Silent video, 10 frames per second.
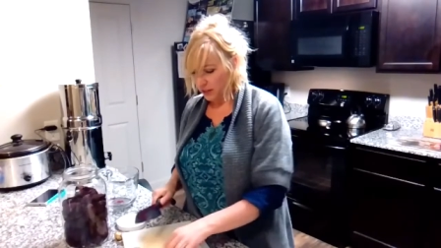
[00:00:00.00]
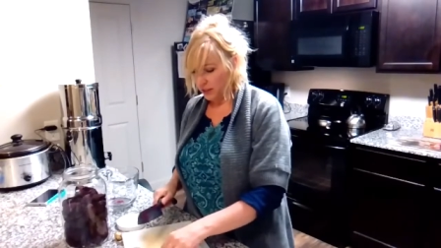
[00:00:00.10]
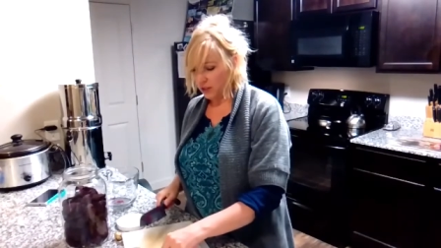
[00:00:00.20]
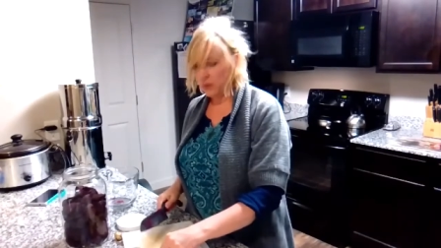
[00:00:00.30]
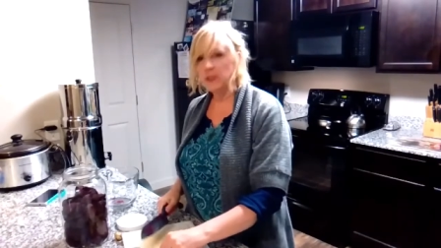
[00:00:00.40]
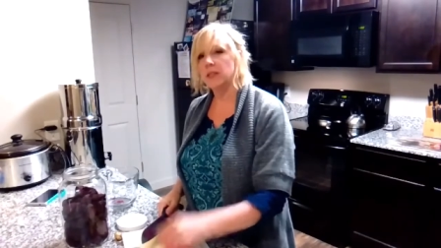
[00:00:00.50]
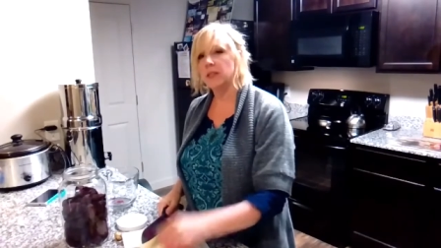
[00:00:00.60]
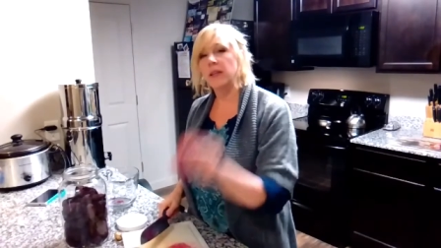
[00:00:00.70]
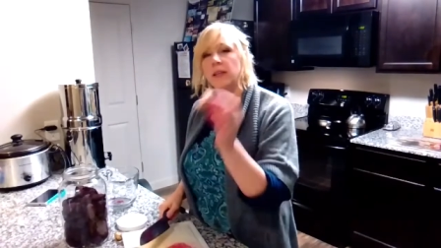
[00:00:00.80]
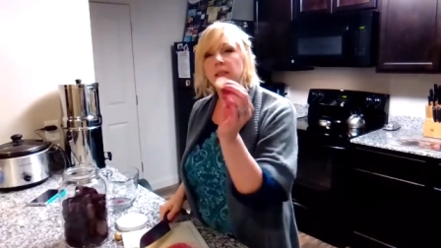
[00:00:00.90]
It's
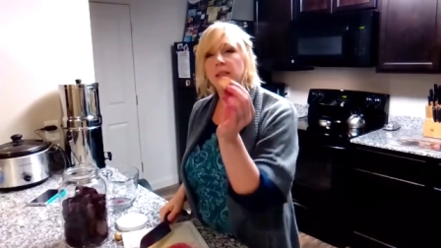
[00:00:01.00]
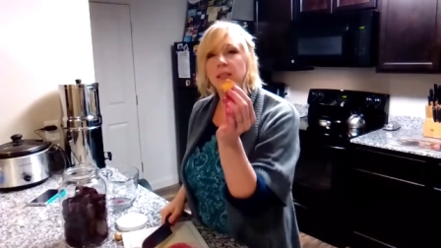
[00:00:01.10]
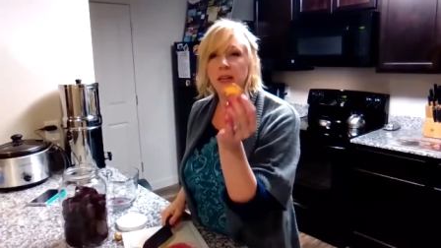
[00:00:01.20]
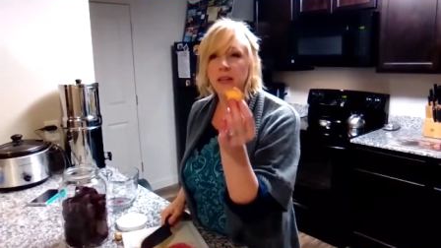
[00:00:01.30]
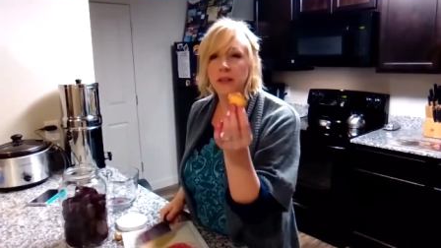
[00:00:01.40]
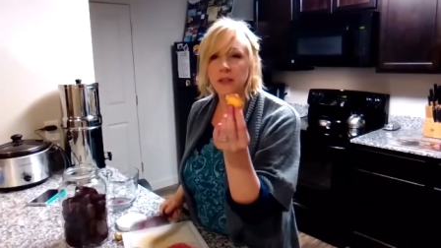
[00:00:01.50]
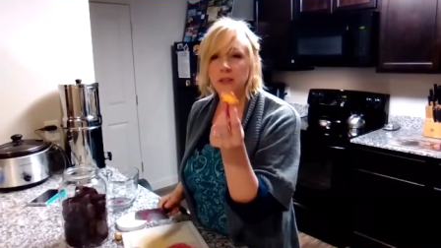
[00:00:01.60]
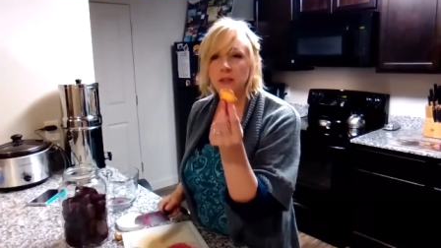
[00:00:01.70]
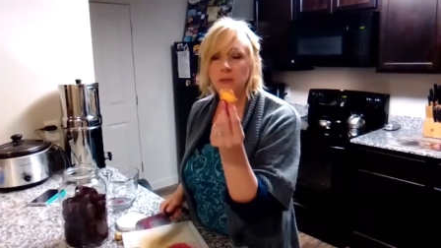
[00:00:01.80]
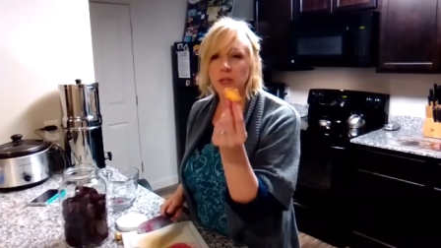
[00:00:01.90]
obviously getting stained
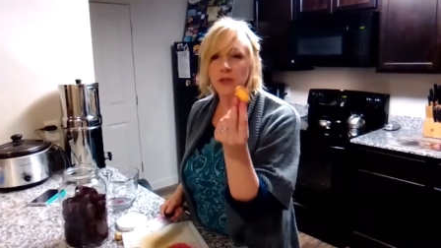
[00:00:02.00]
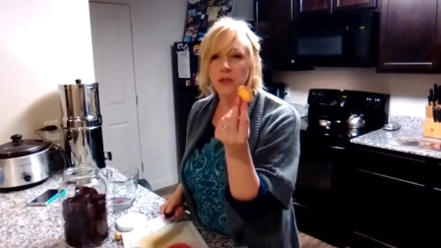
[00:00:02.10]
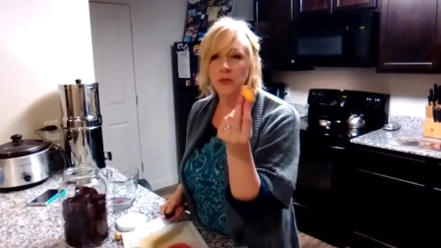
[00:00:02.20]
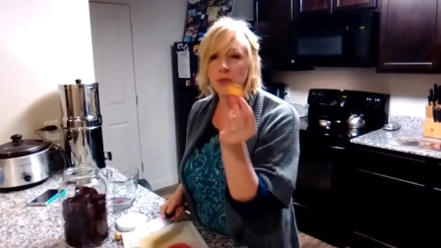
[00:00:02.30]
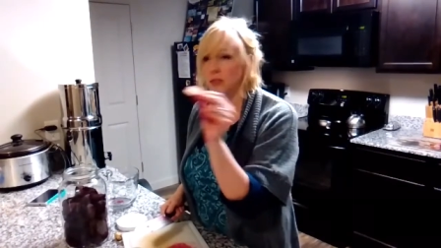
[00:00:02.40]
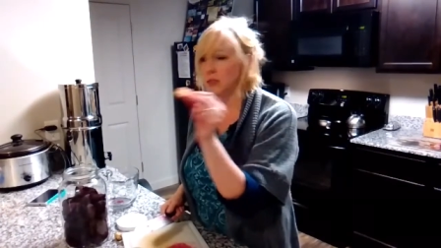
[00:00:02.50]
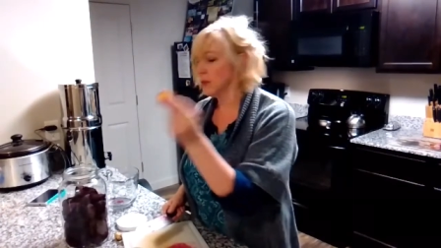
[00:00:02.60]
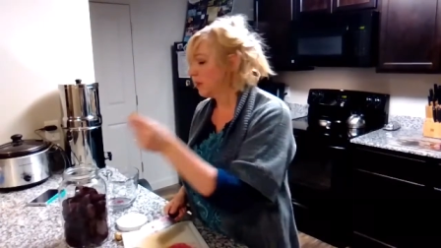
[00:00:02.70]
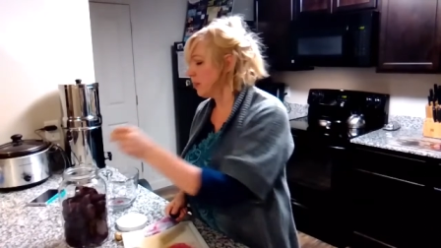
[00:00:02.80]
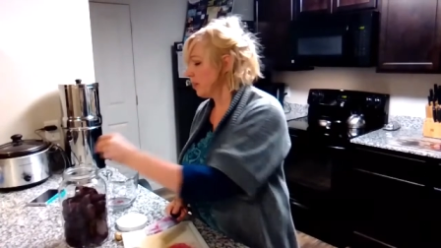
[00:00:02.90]
because the beet juice is
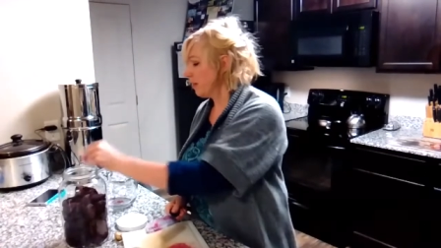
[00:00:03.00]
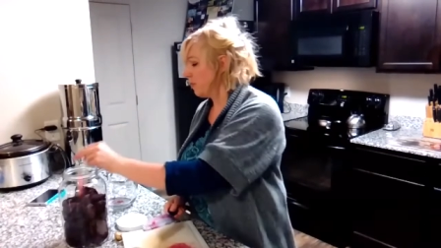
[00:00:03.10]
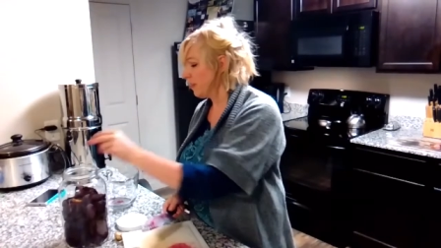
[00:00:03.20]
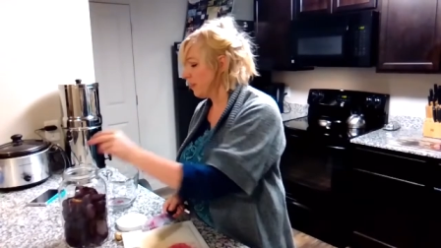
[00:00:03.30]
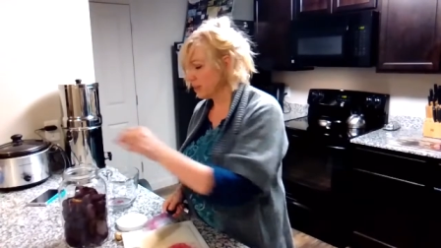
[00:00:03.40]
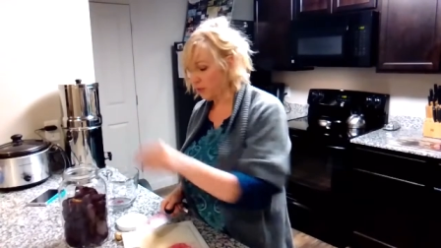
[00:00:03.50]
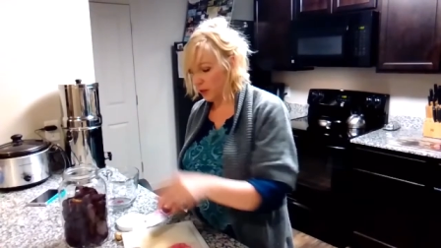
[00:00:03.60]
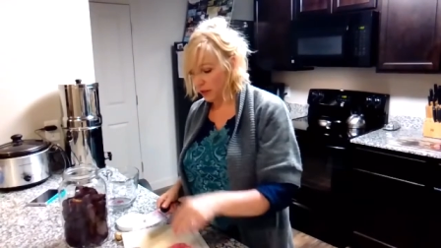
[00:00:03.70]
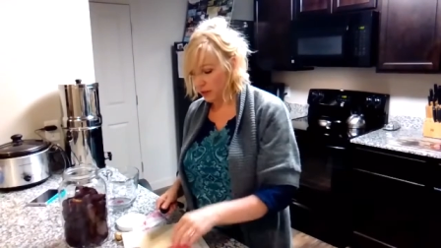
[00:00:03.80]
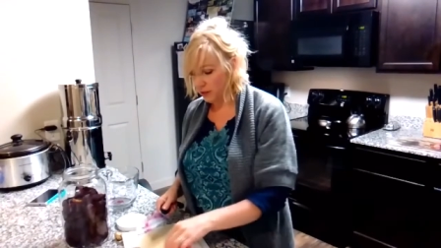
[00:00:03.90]
still on the knife. And that's
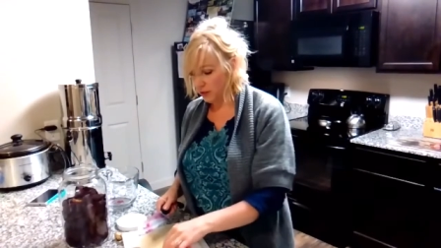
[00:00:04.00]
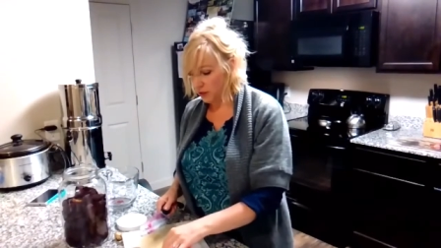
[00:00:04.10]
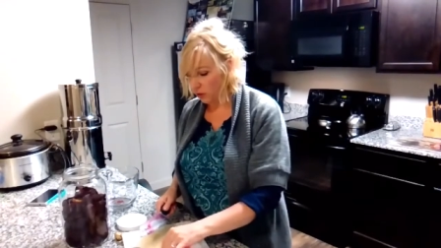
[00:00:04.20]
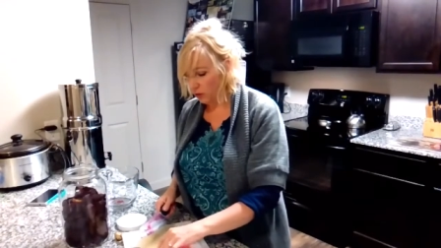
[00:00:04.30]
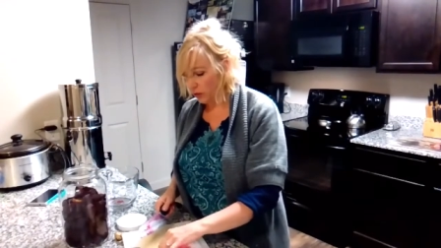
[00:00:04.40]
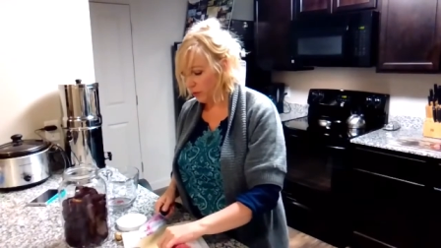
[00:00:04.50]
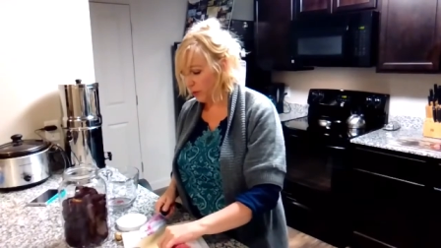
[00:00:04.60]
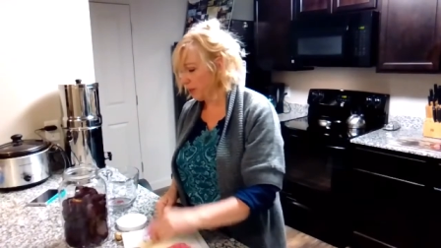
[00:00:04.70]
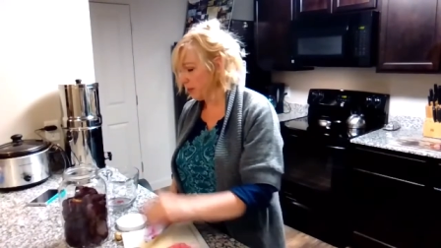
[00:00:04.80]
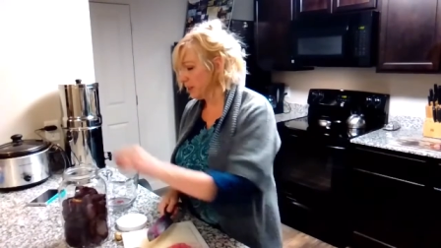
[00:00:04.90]
fine because it's all
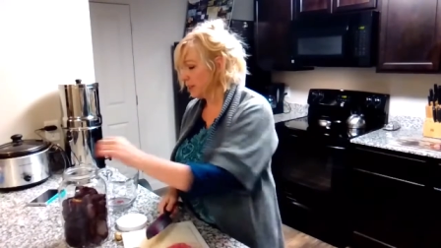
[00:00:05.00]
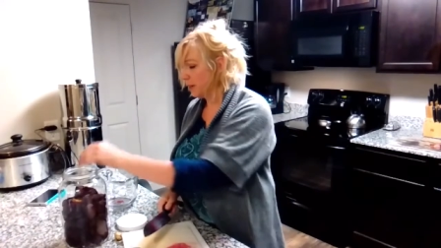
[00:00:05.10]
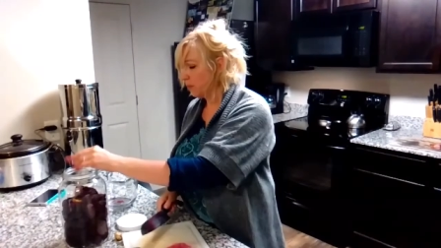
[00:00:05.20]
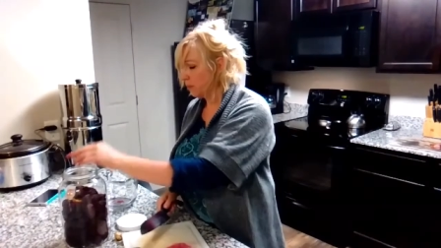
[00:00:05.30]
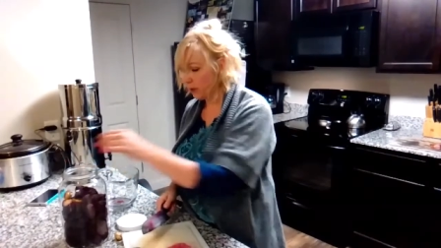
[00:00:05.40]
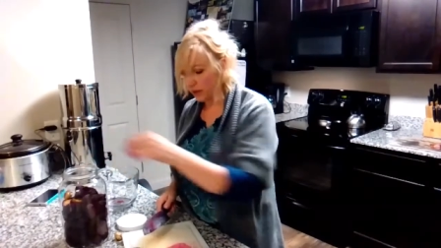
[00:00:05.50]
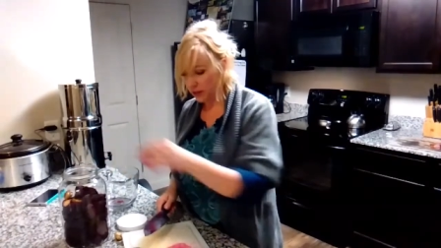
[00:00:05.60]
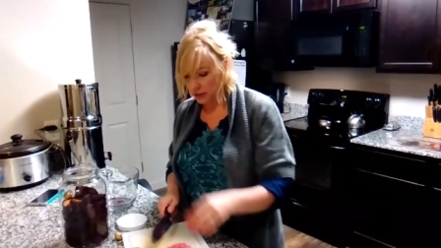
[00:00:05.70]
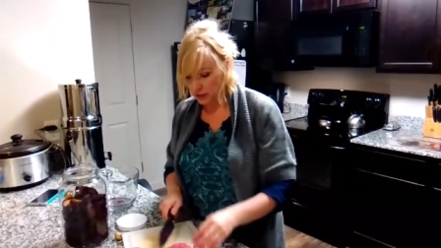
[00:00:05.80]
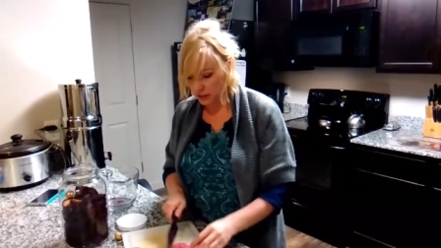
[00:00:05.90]
going into the same
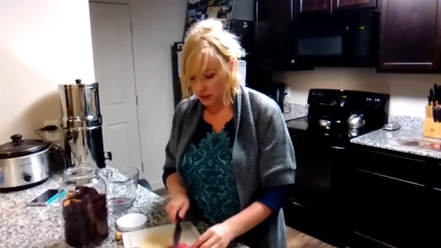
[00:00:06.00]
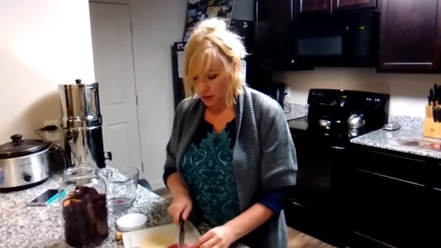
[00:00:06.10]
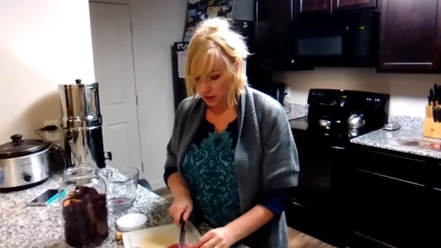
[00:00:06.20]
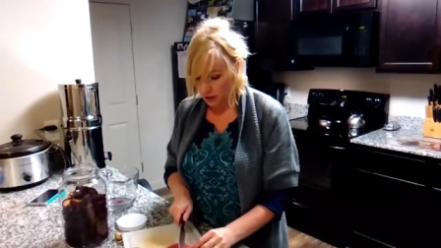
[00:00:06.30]
place.